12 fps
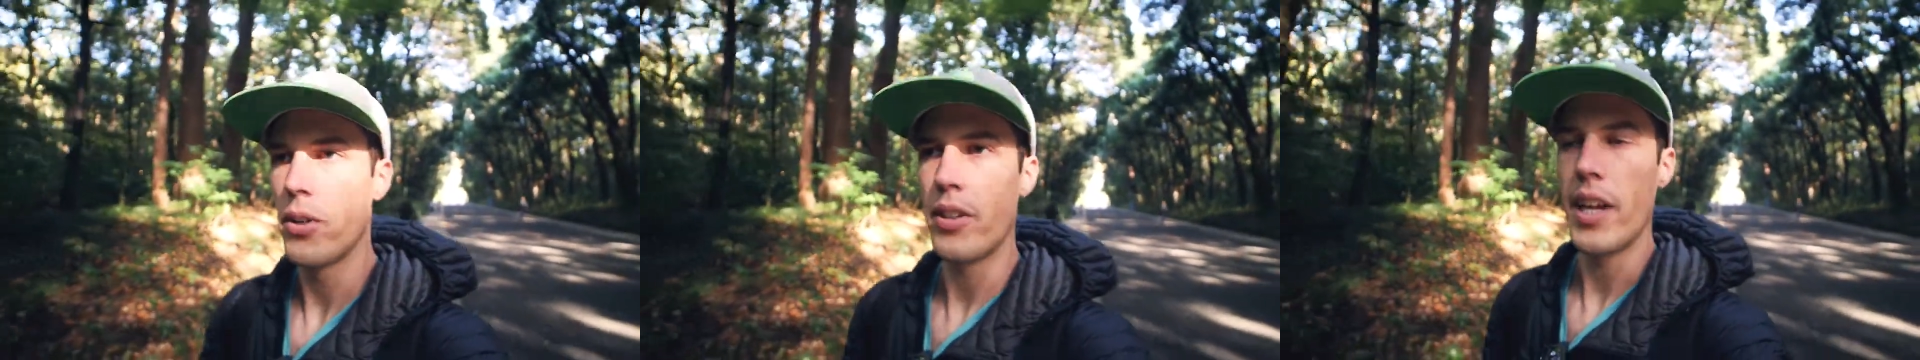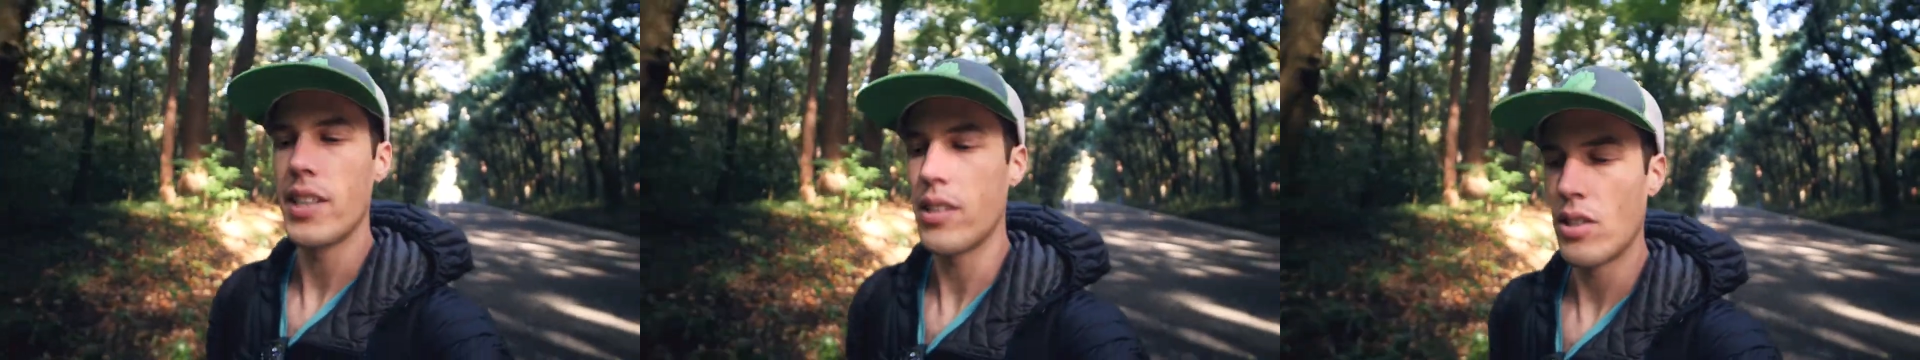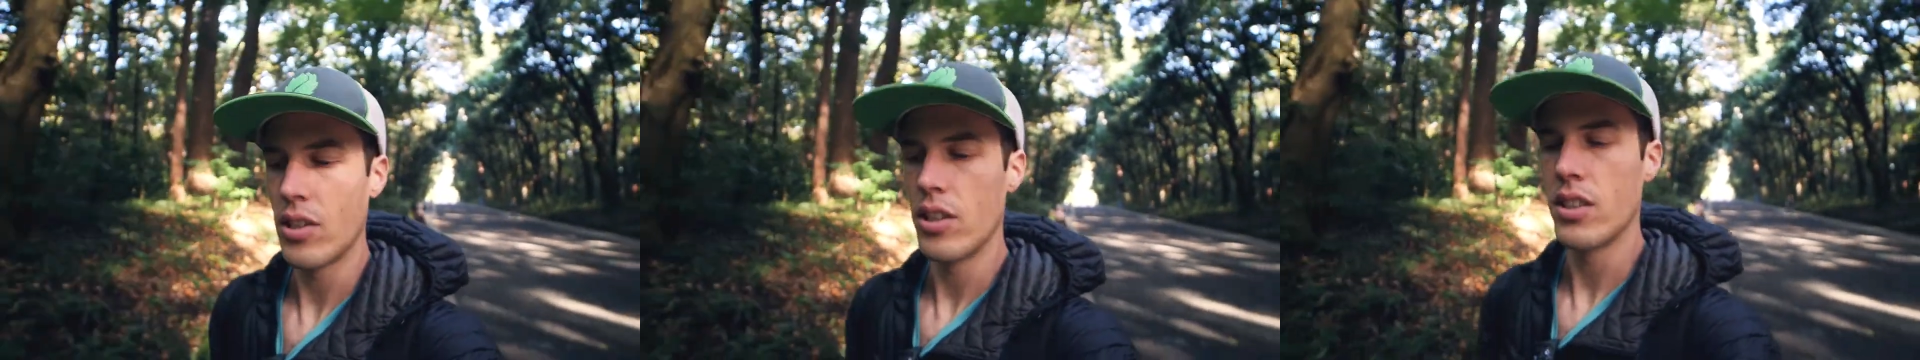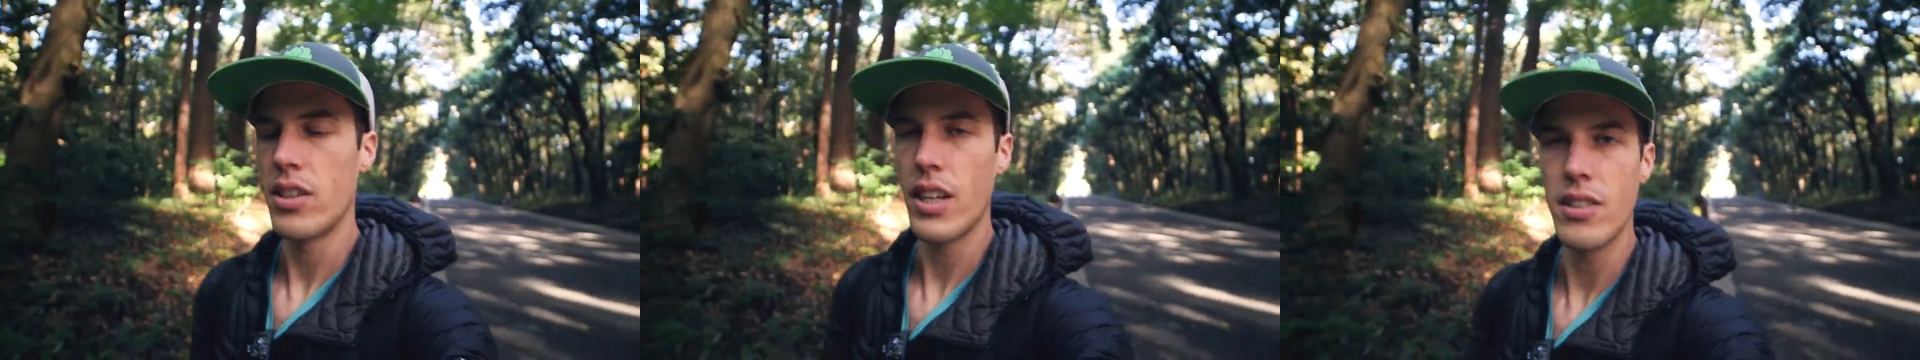
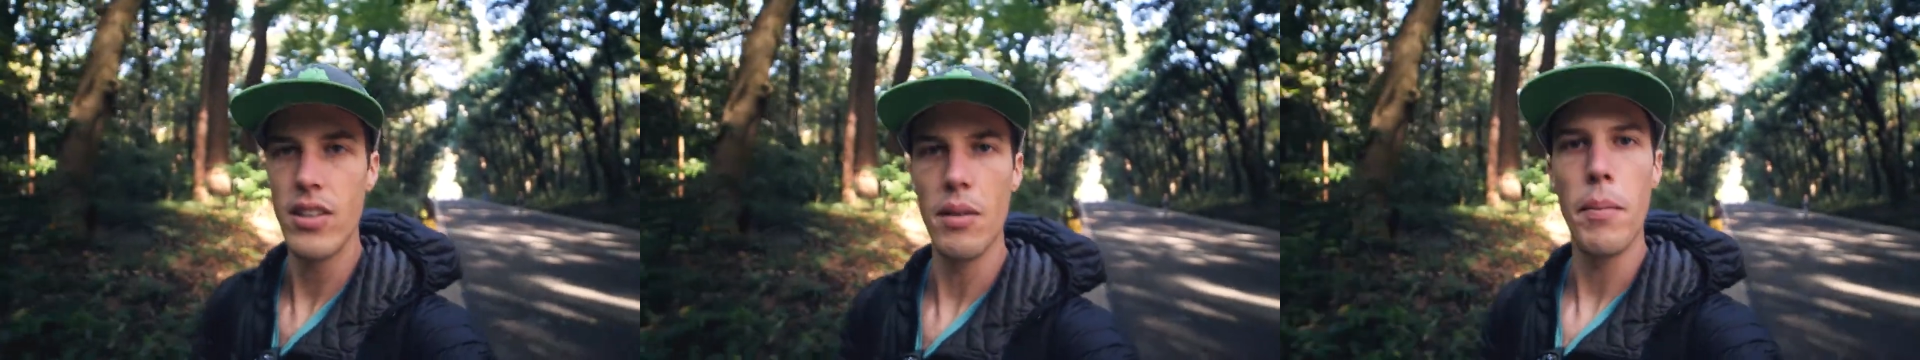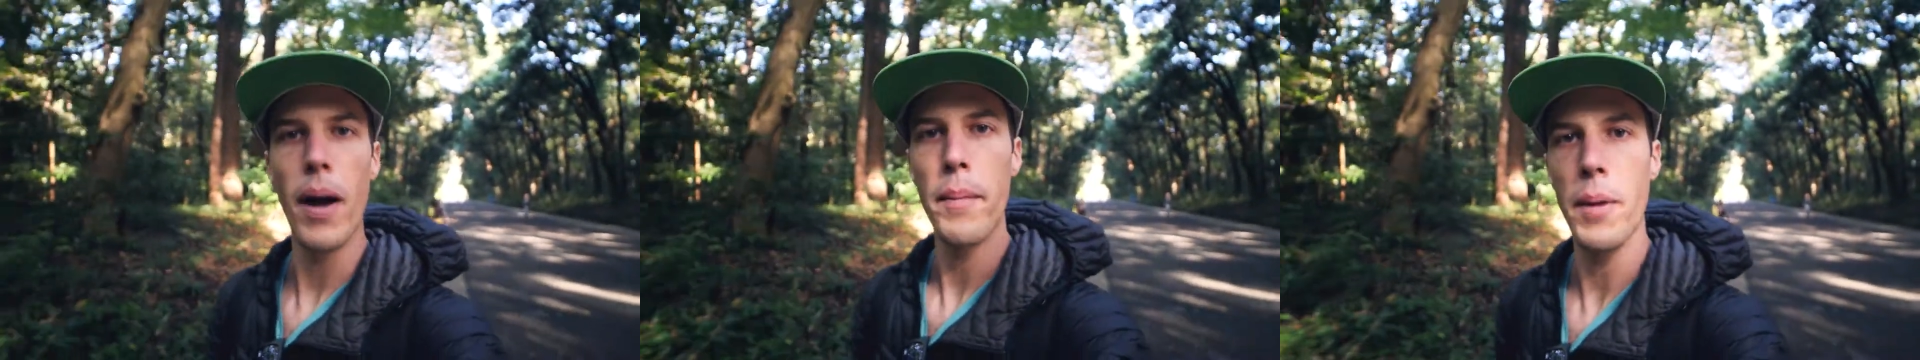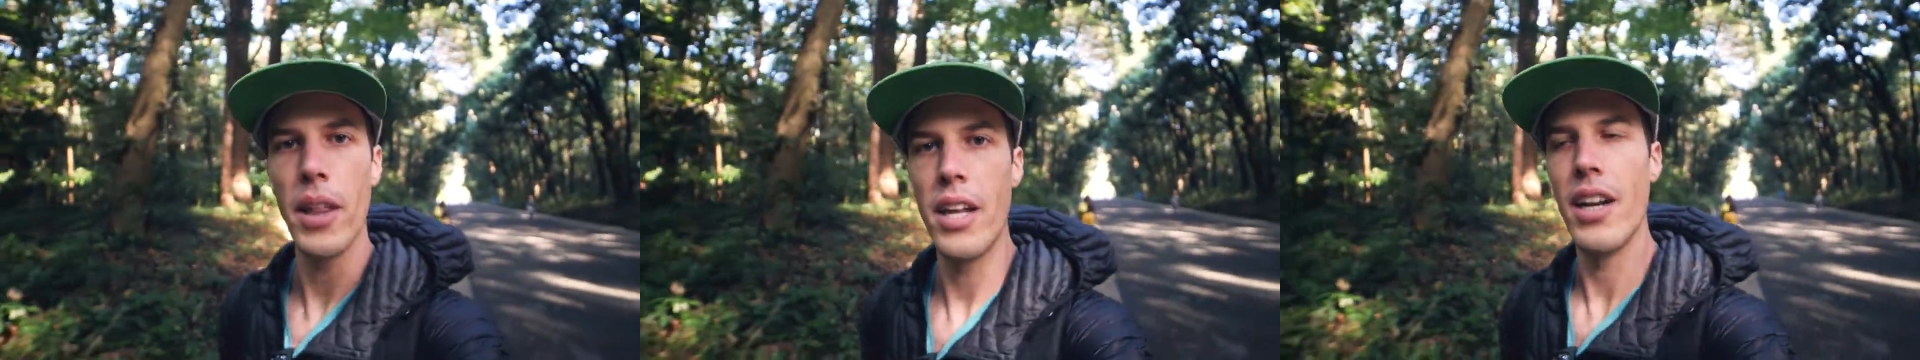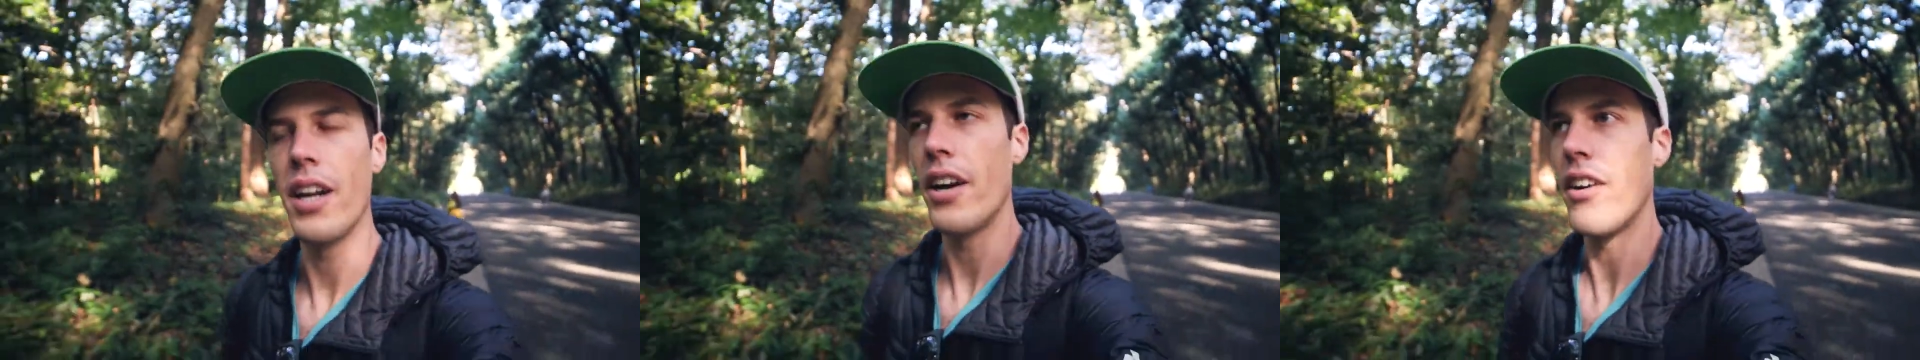densely
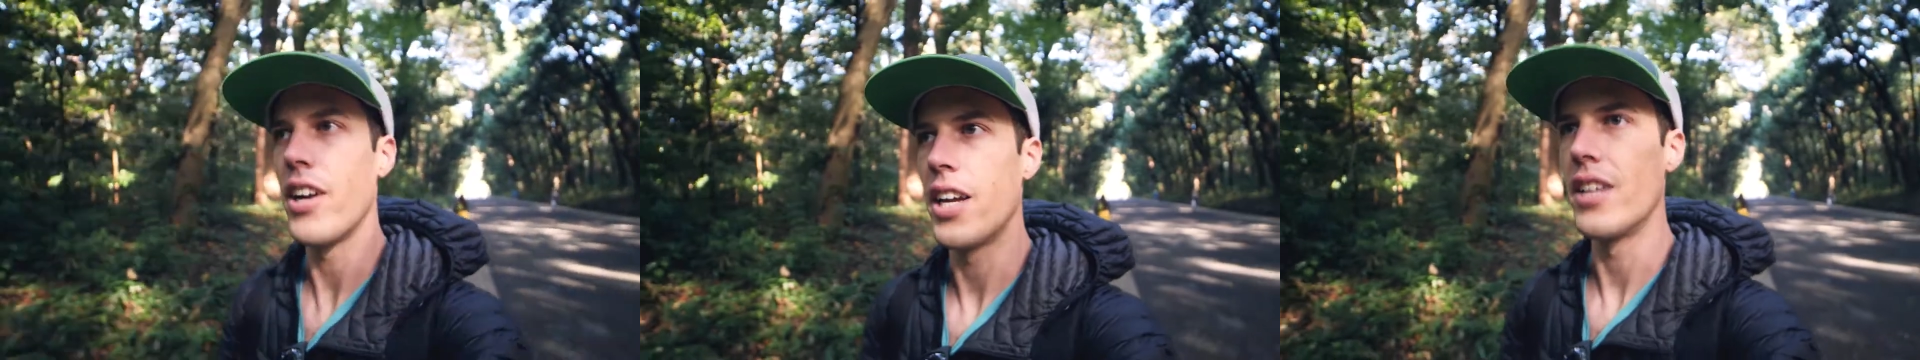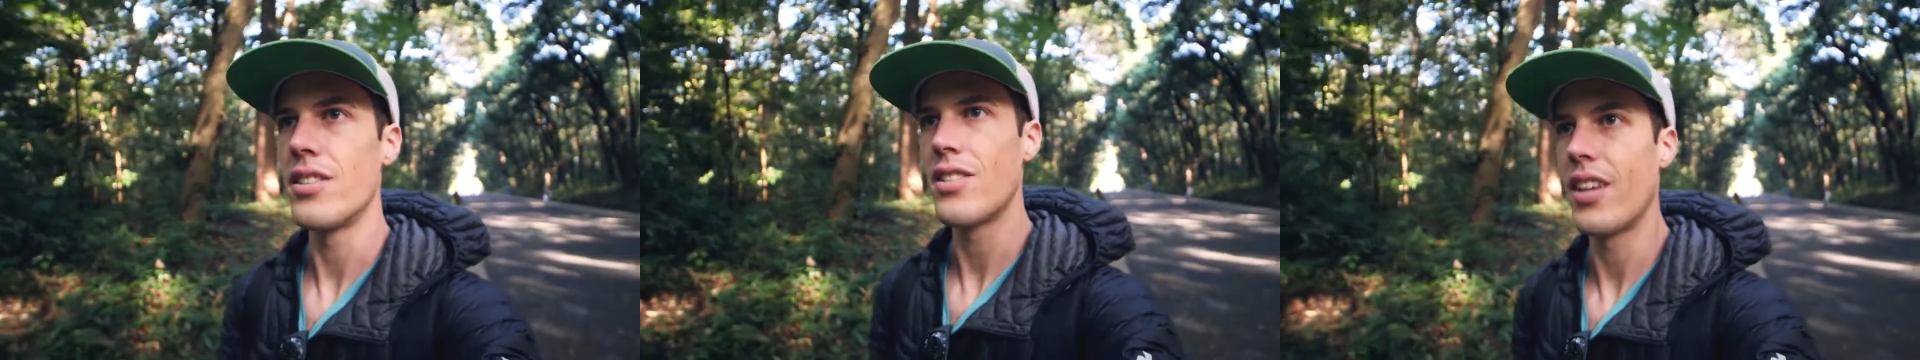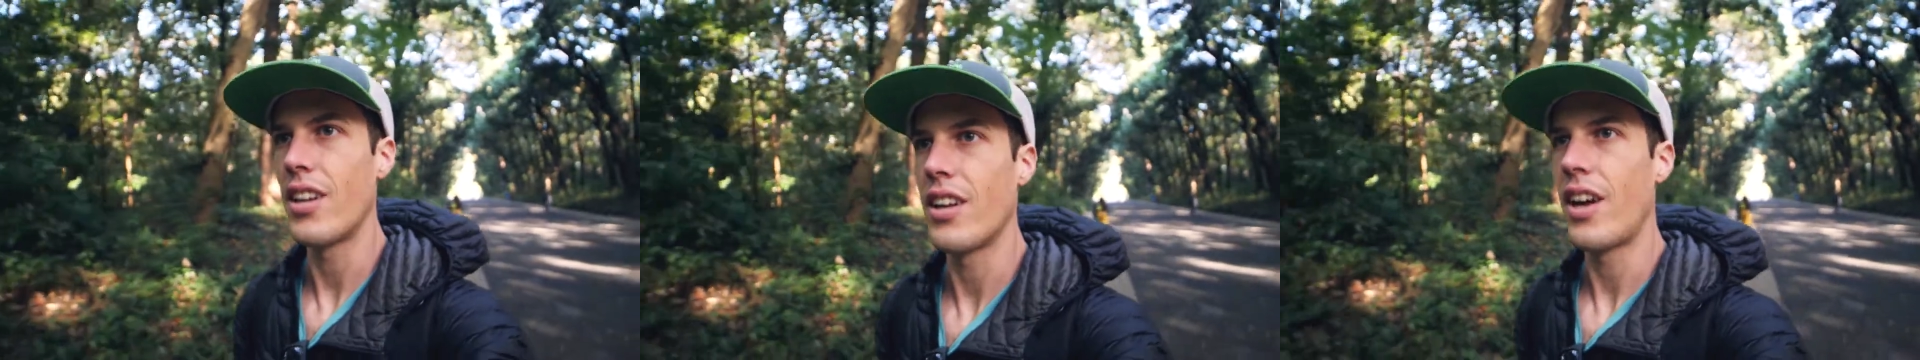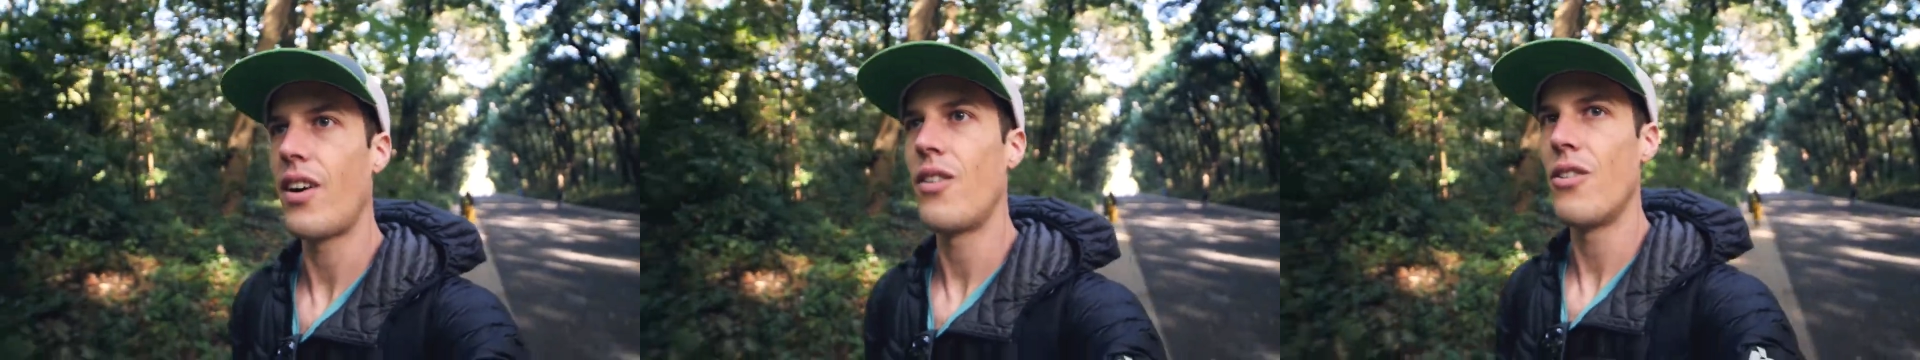populated areas, and
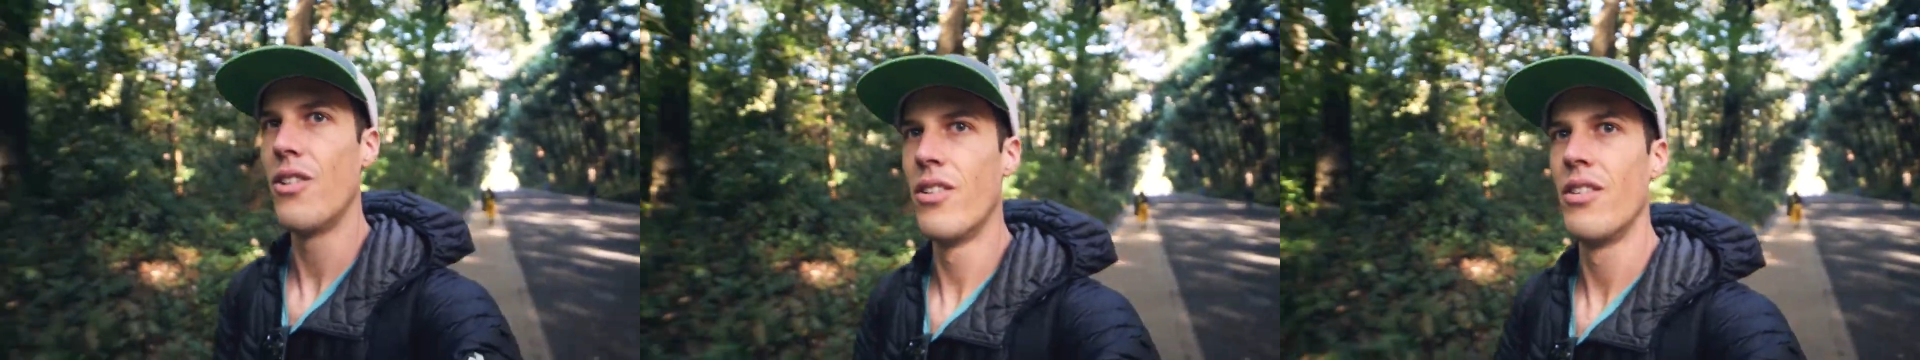now